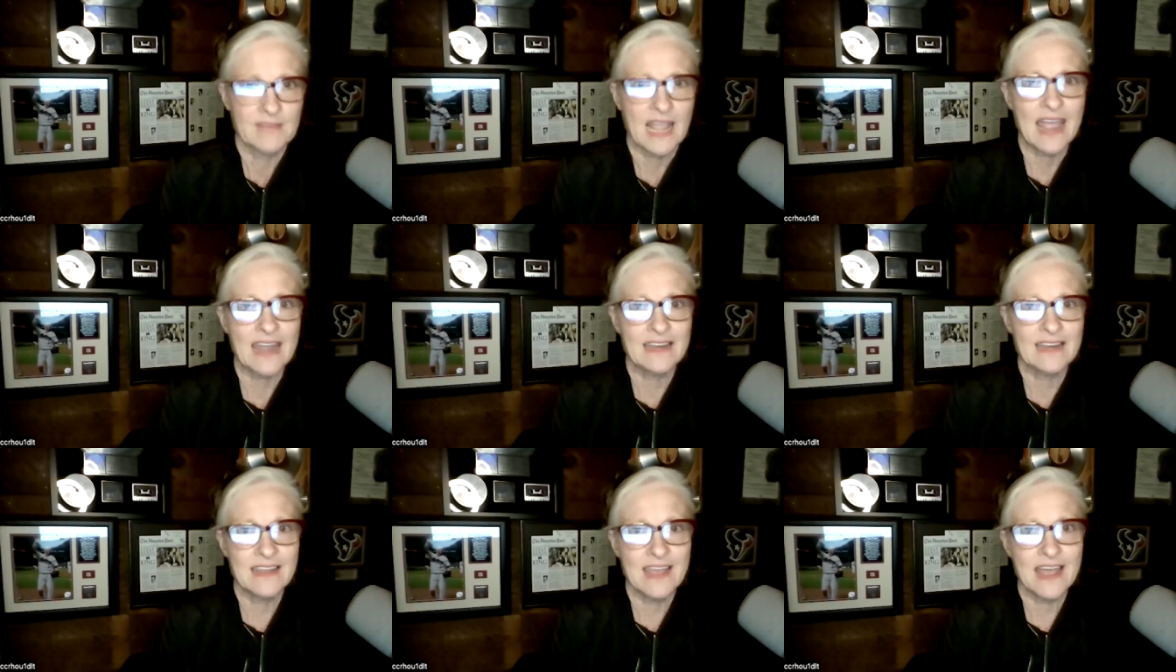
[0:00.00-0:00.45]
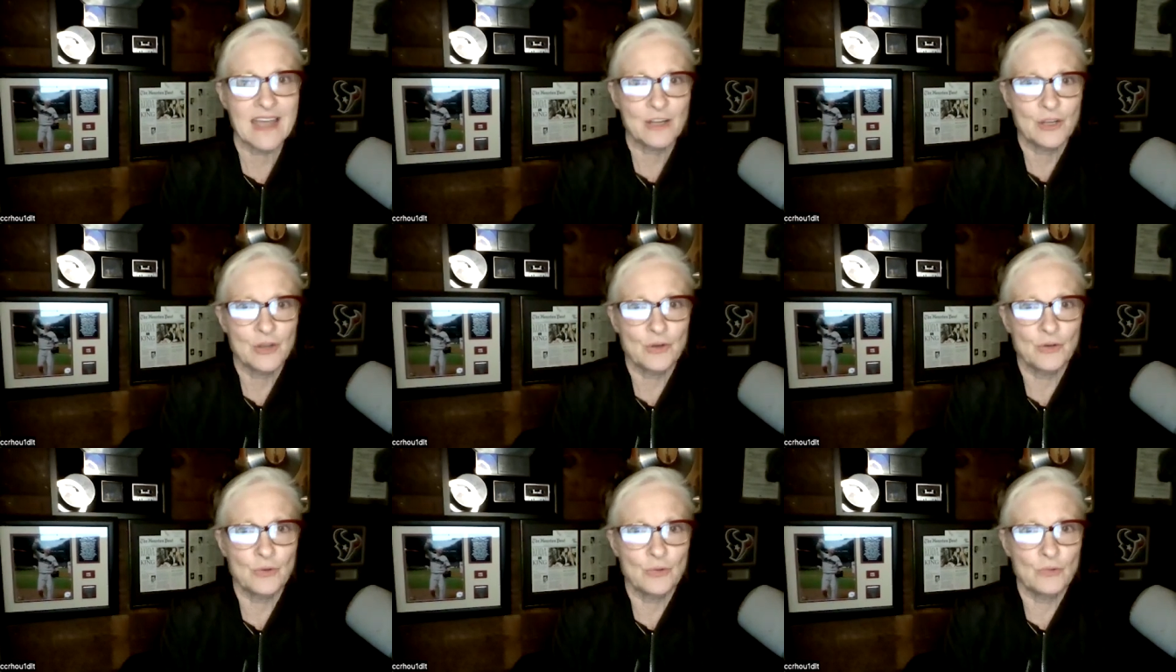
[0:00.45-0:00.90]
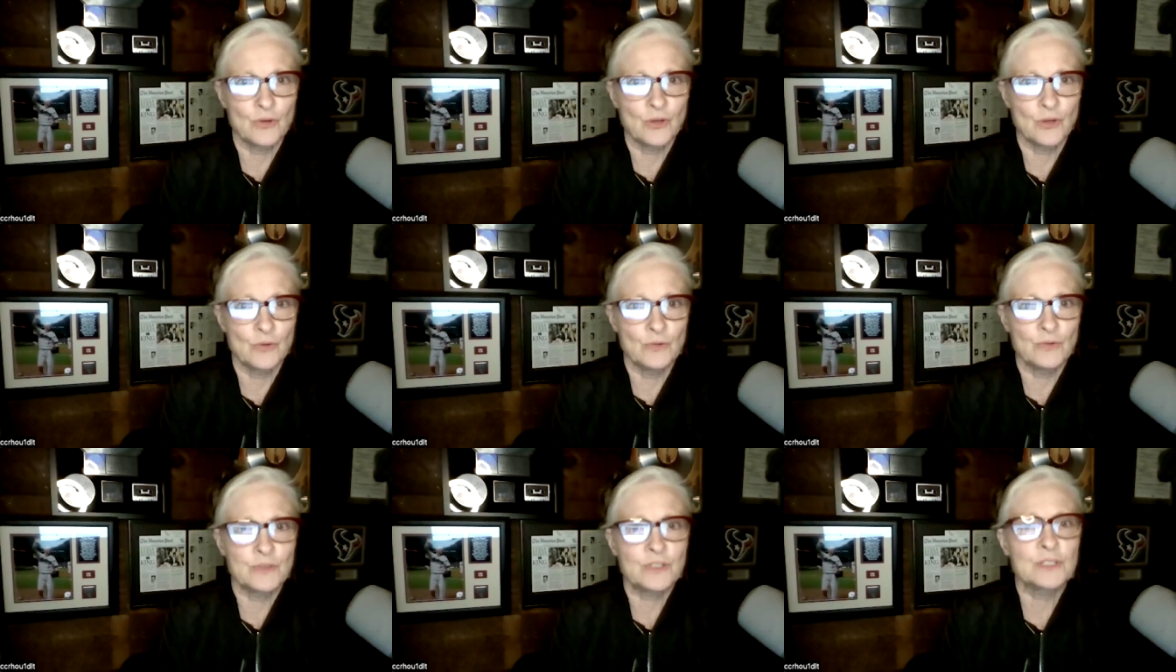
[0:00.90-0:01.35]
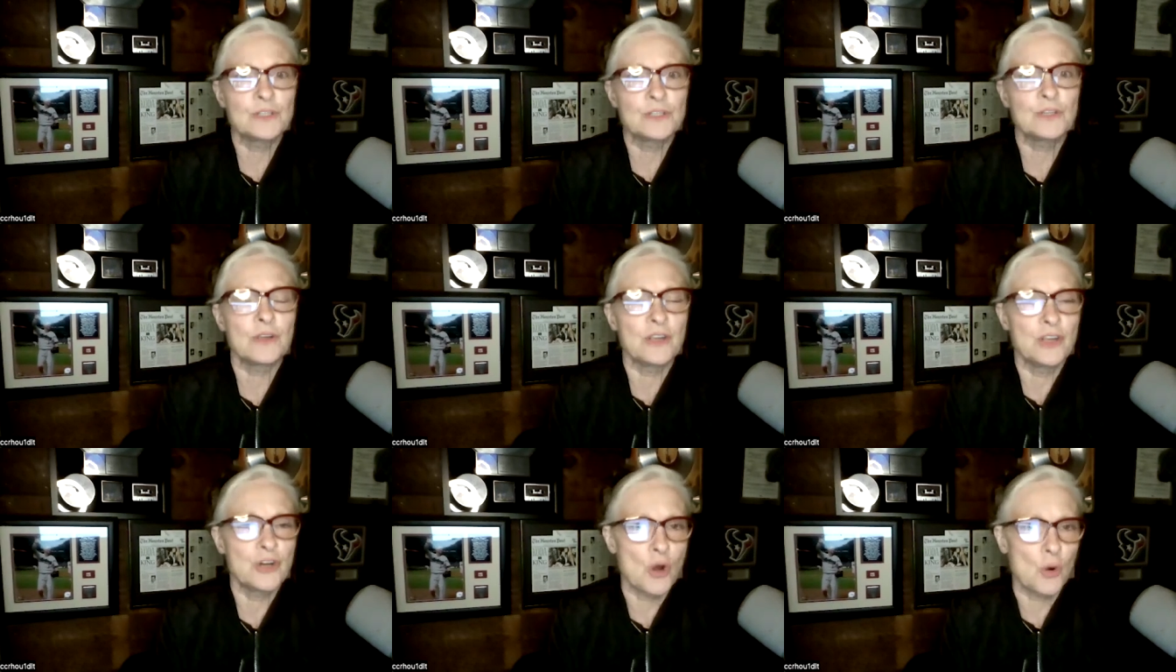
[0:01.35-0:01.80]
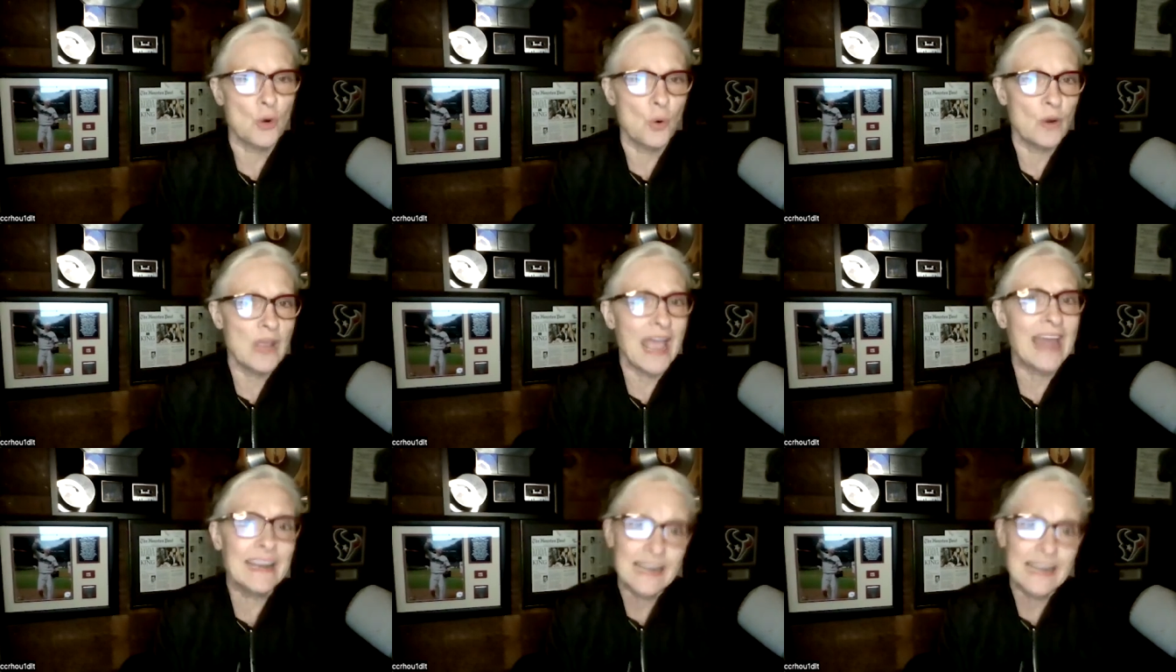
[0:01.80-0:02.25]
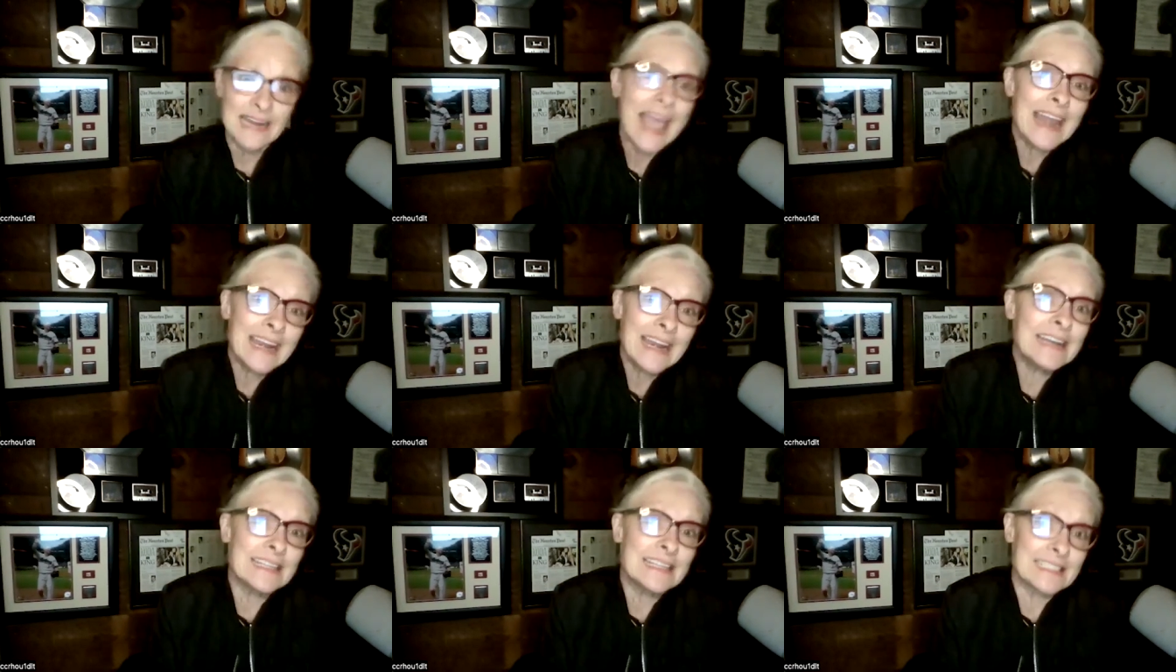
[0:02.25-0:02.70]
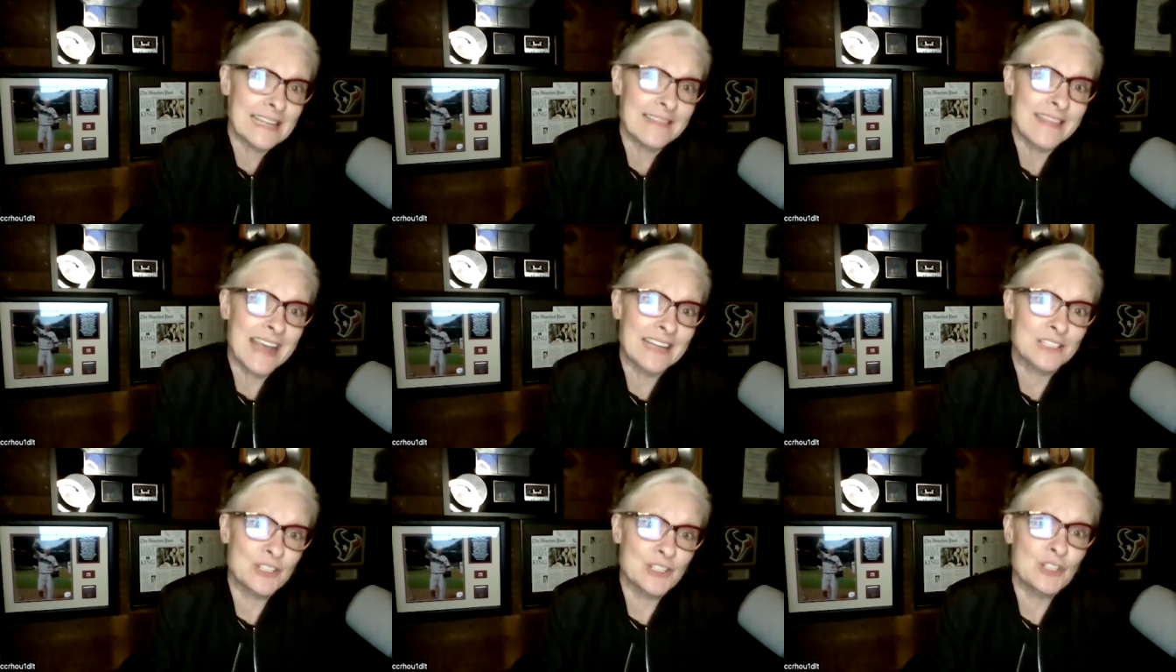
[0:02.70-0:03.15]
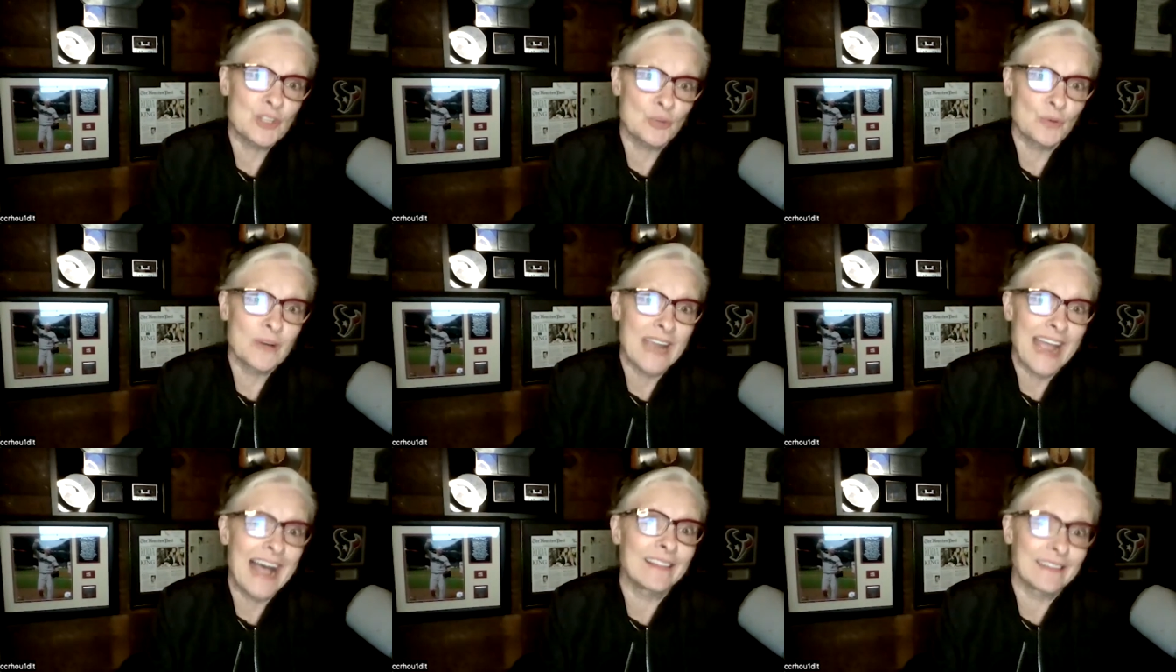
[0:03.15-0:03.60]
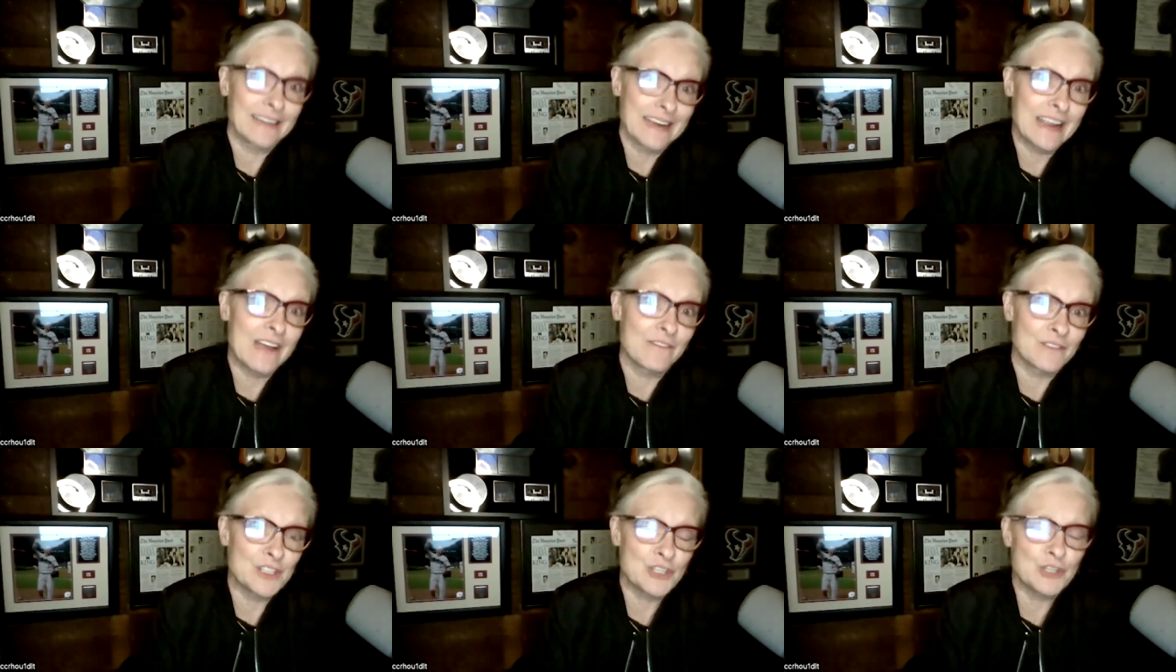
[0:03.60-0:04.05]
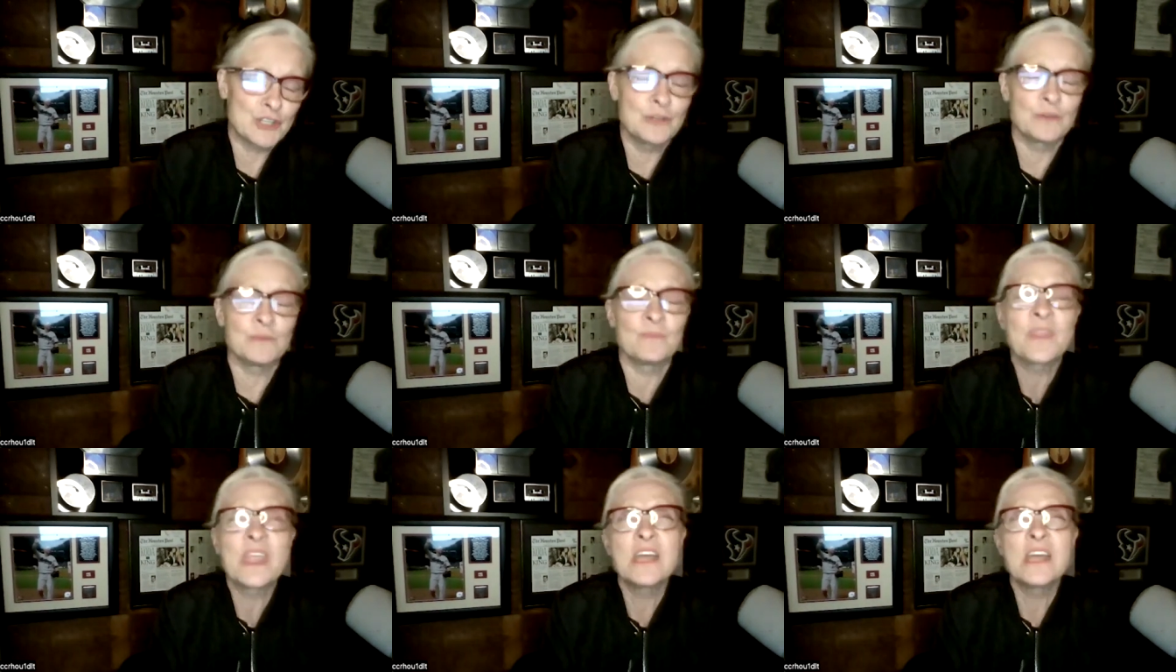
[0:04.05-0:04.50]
And yet you, you, you know, and it, and it is, and that's just the reality of it too.